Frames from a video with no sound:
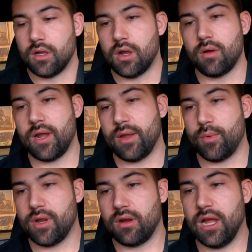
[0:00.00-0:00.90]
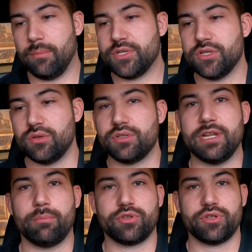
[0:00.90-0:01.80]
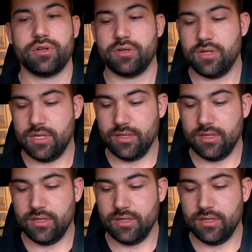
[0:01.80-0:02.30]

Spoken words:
All right, we are up to temperature.